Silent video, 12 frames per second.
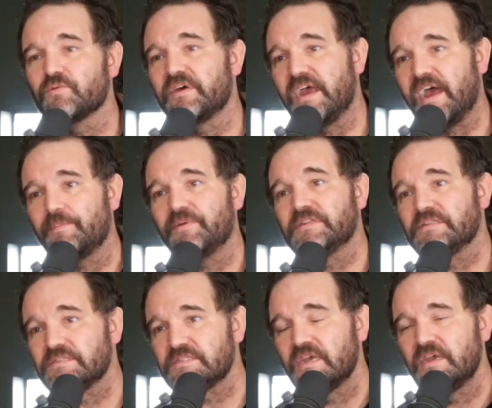as what
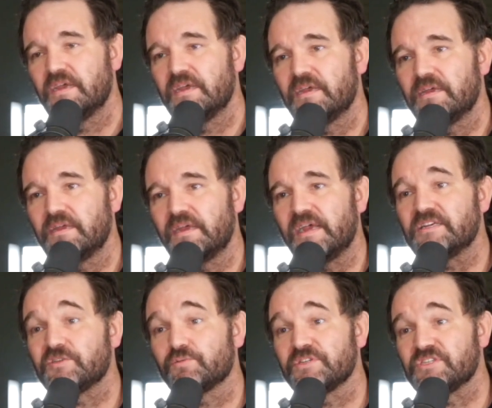happens
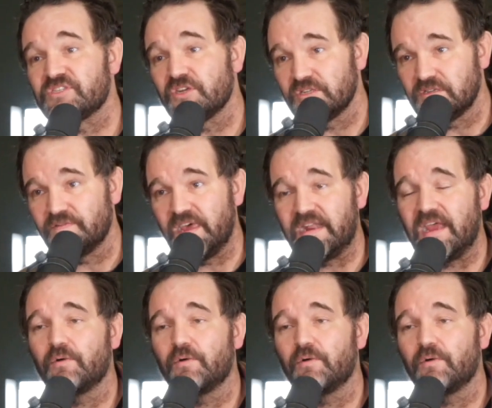as a result of that,